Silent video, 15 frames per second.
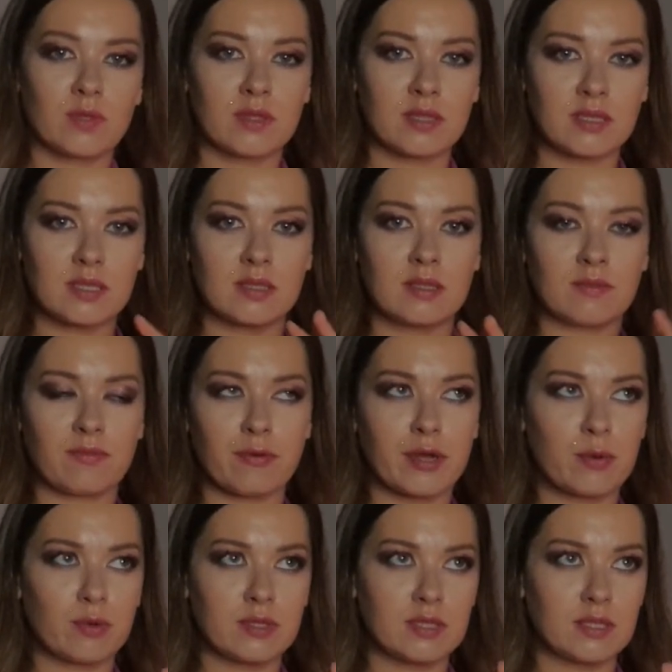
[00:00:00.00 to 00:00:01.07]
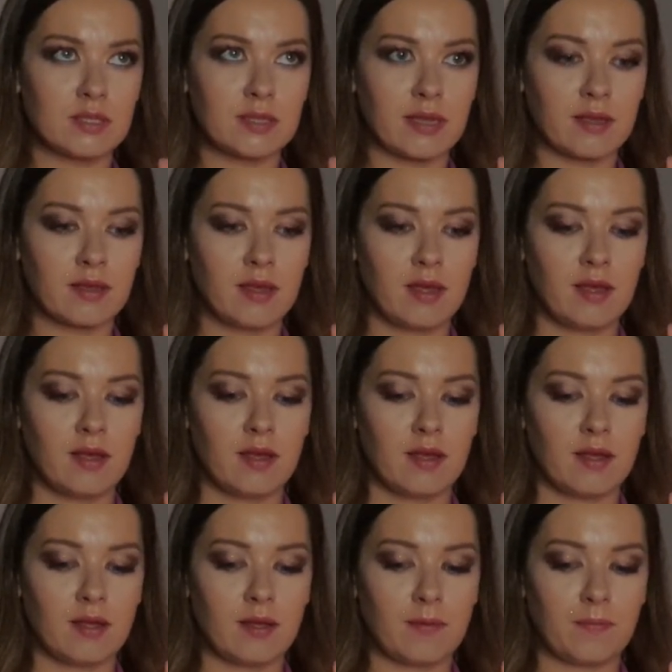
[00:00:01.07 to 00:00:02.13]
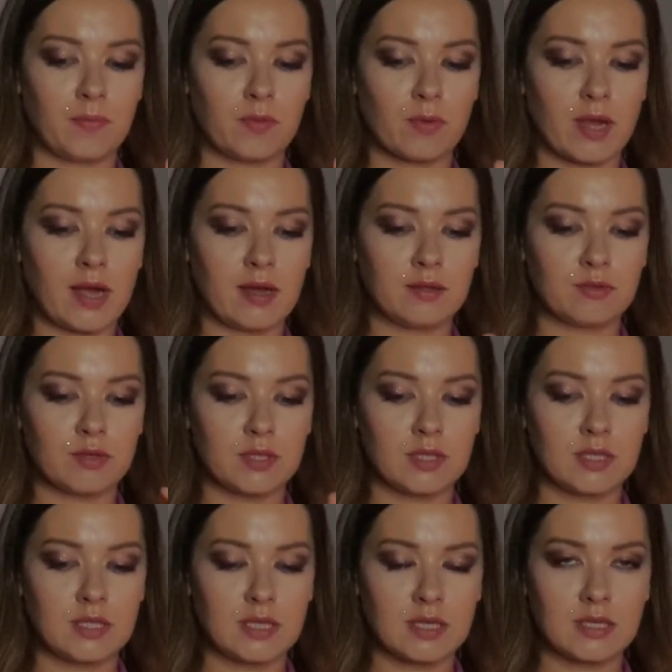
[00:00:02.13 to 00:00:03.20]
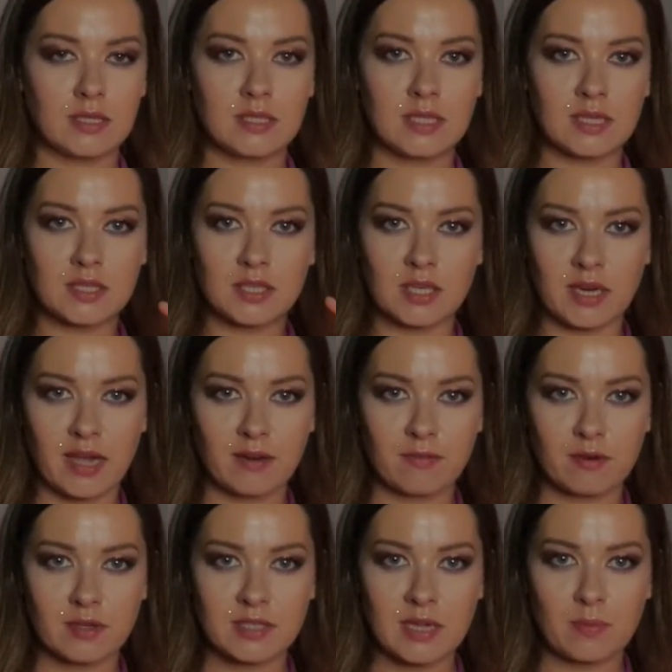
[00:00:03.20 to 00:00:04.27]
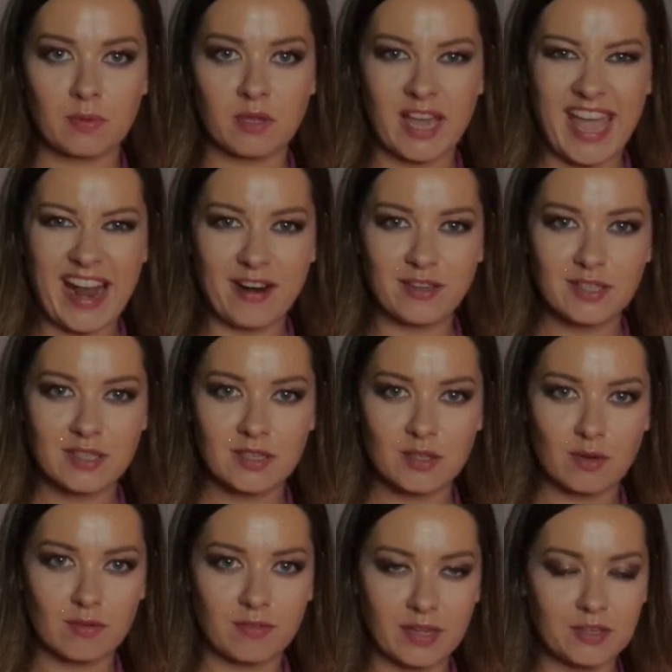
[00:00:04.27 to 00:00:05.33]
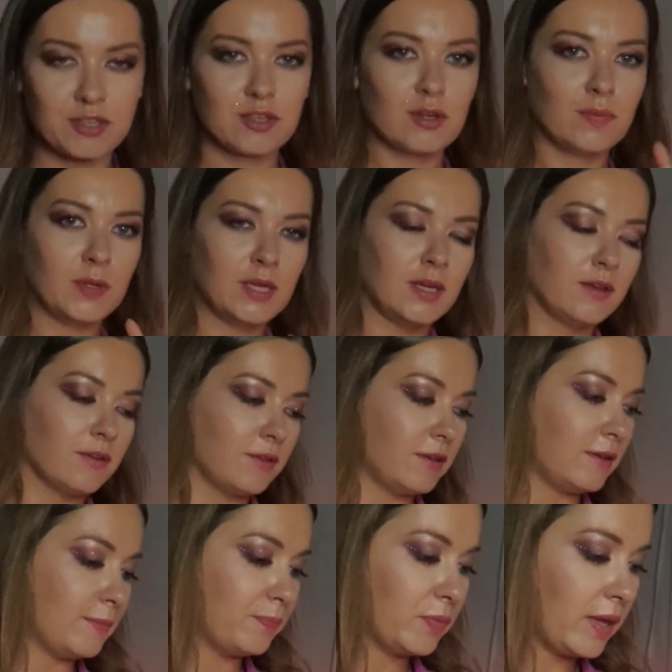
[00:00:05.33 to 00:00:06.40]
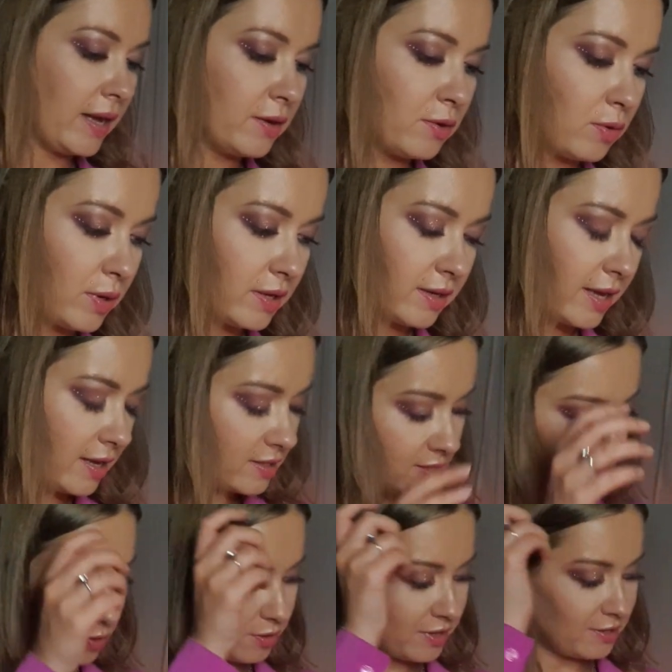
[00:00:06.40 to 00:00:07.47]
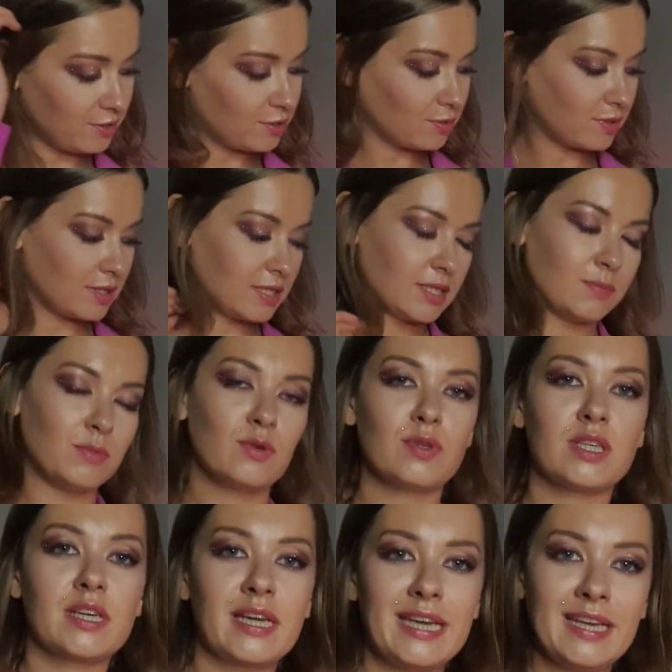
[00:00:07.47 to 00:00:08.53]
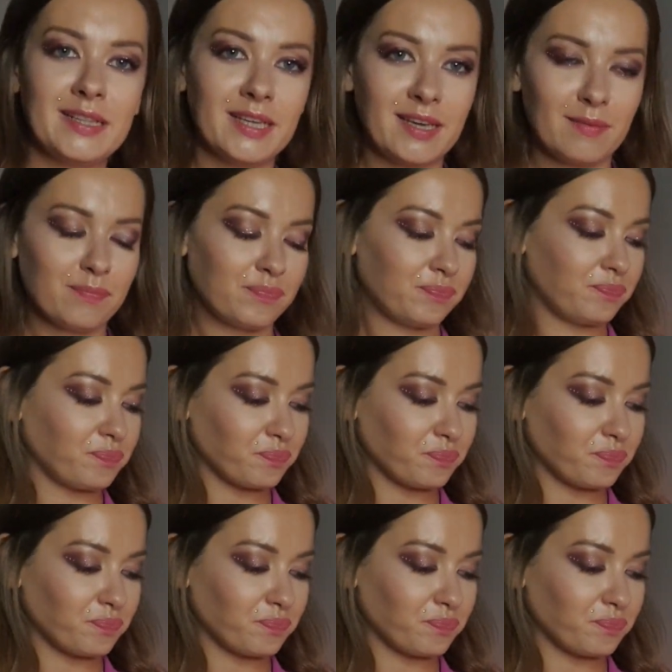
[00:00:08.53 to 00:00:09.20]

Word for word: with this, the frequencies like 369, for example, hertz, solfeggio. I don't know, in case you're into this music healing,